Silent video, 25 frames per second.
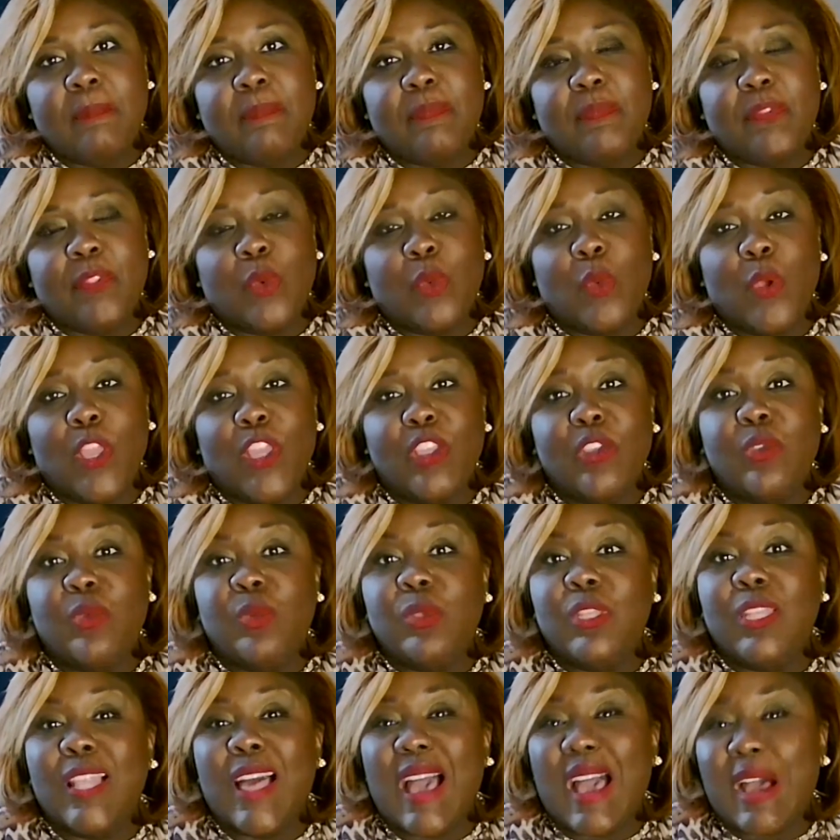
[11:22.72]
the way
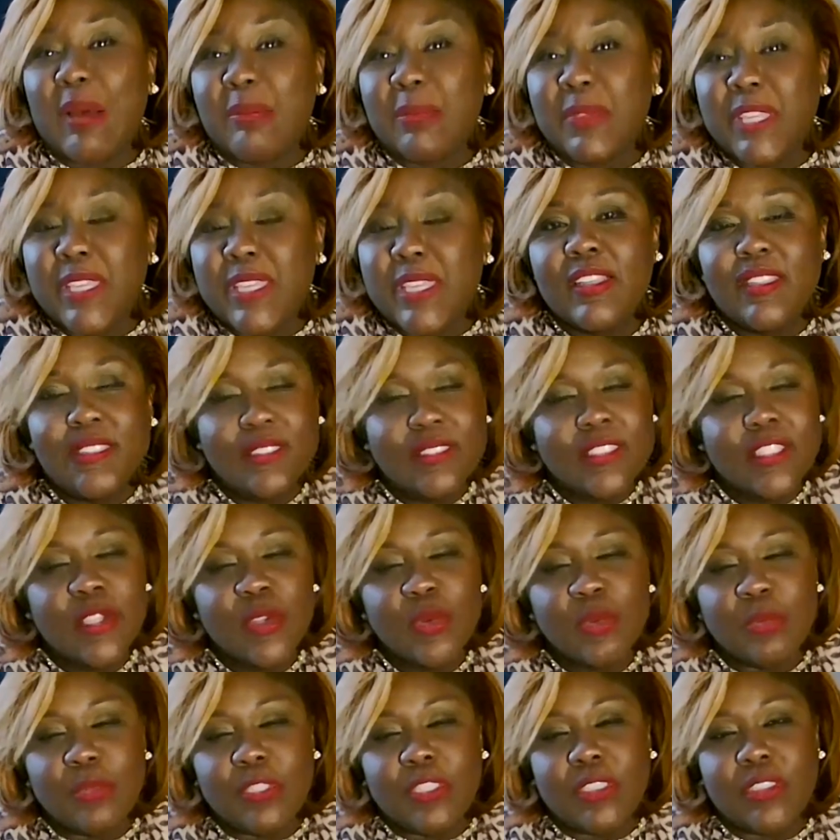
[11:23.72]
you lobby. It's
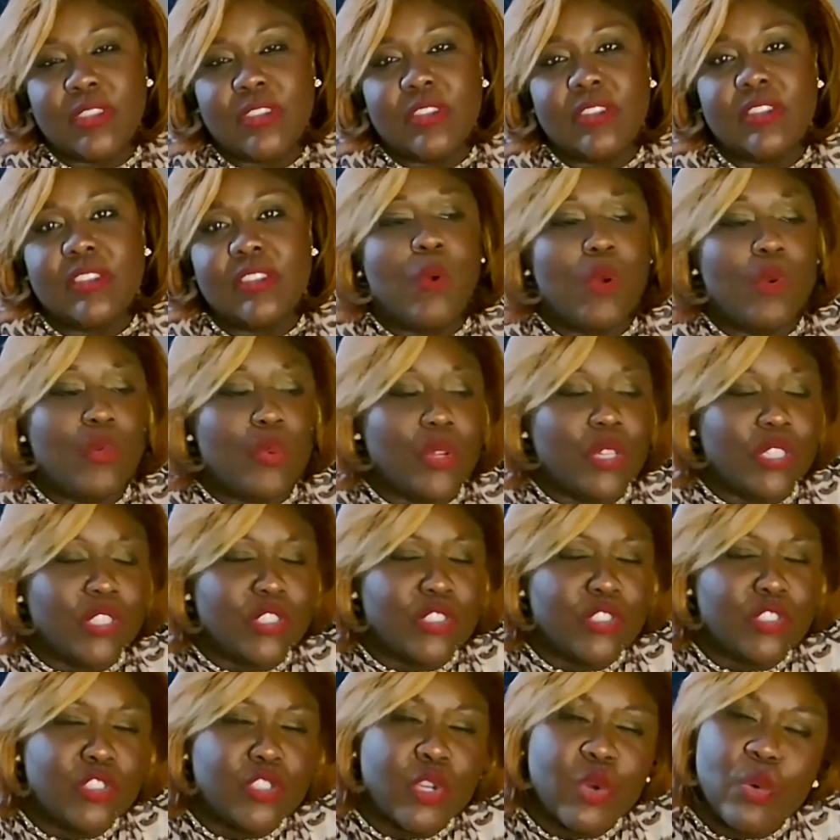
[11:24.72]
humans. When we're
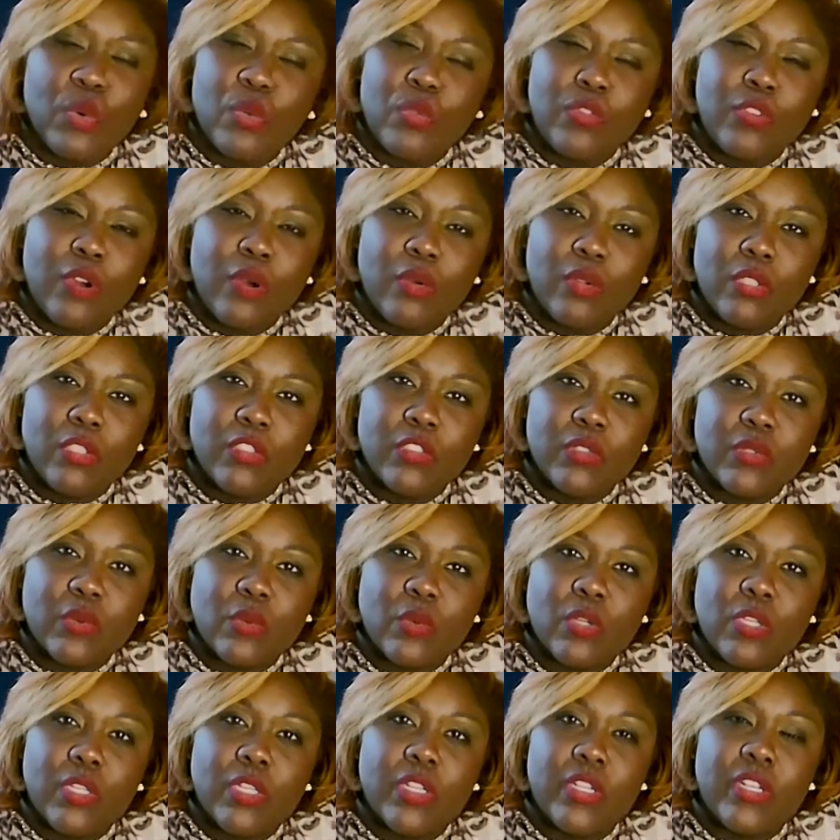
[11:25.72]
so focused
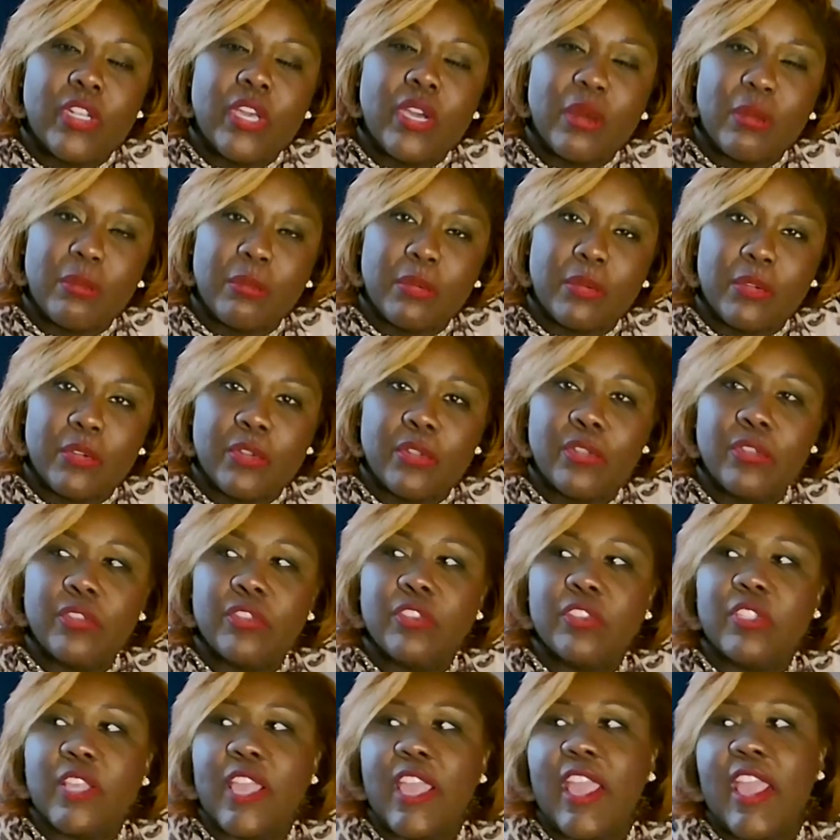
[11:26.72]
on
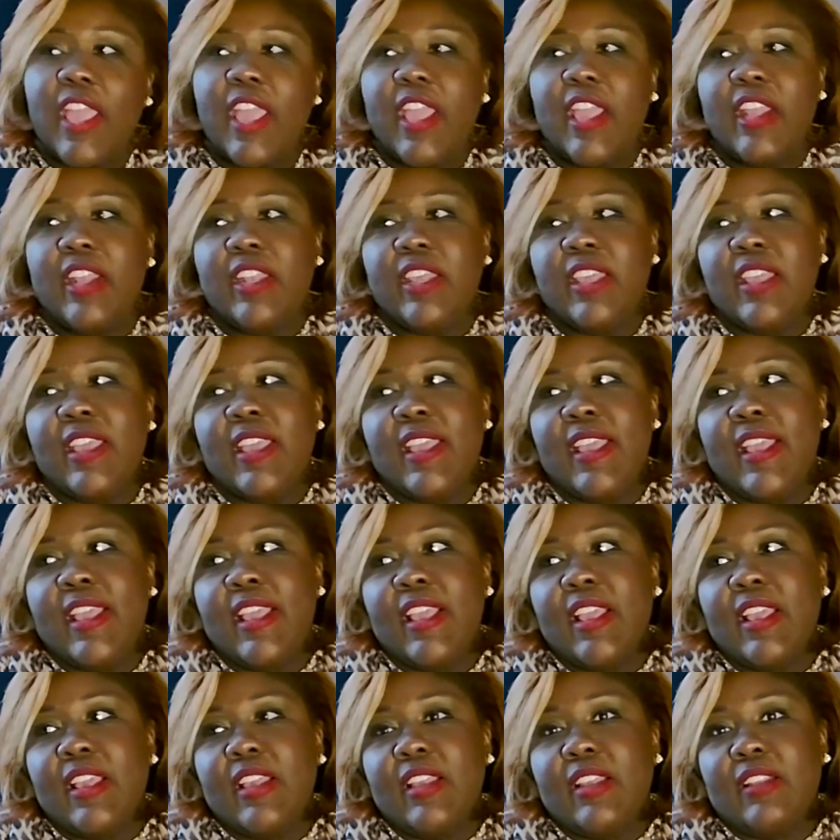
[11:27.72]
numbers and
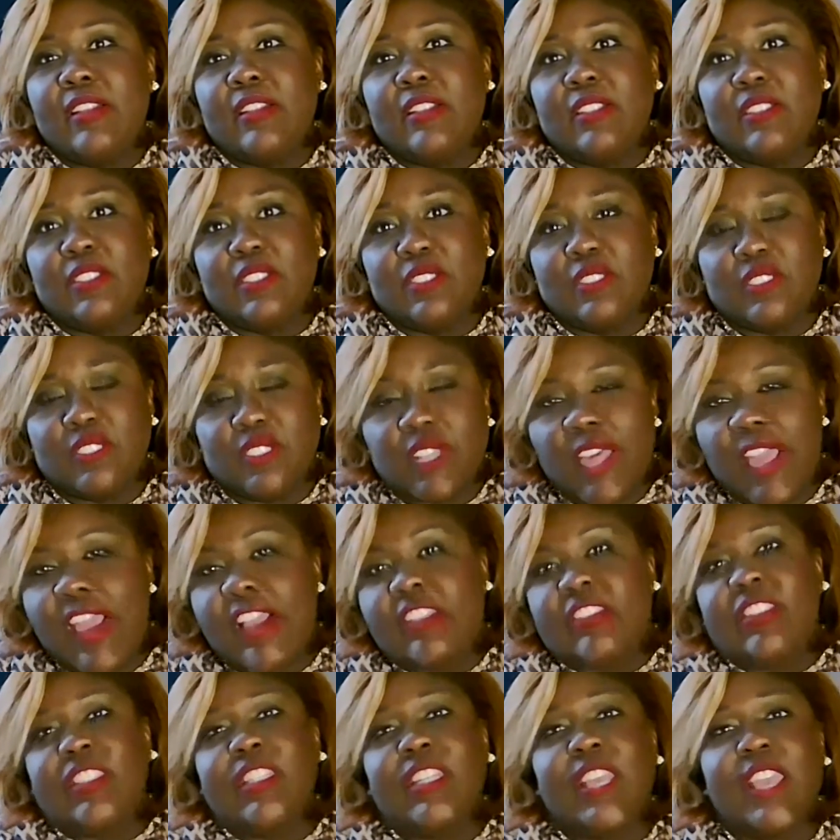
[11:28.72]

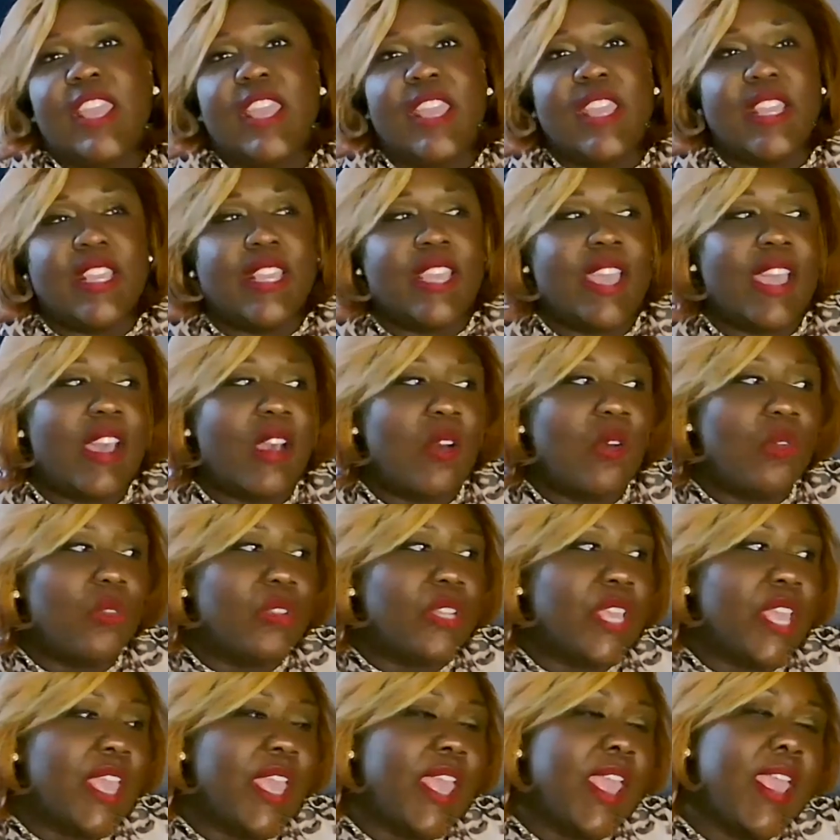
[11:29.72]
slashing head count
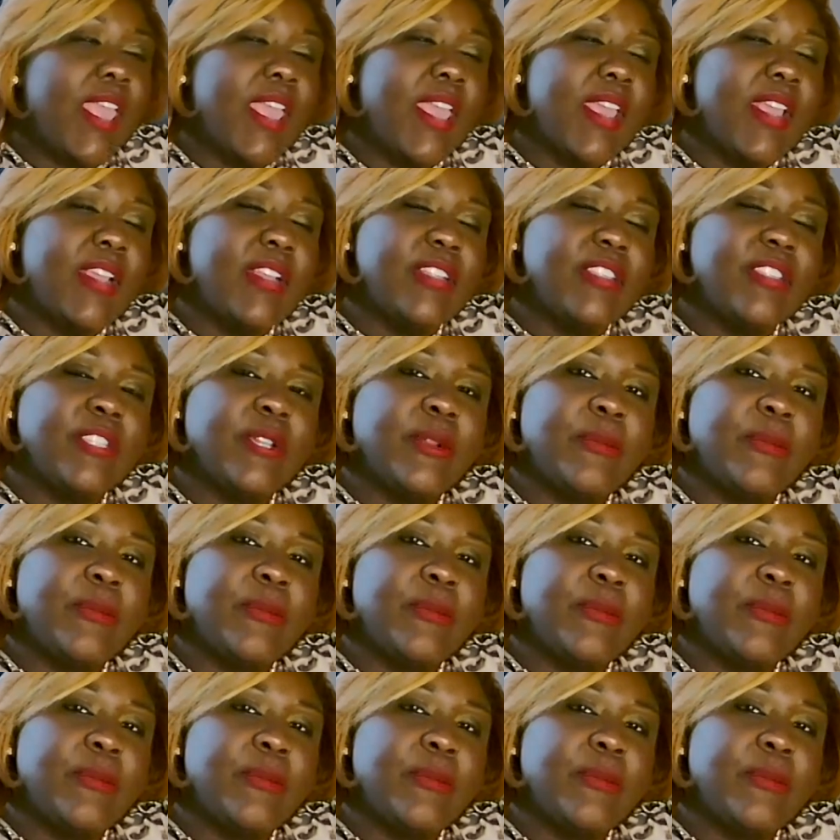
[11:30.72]
and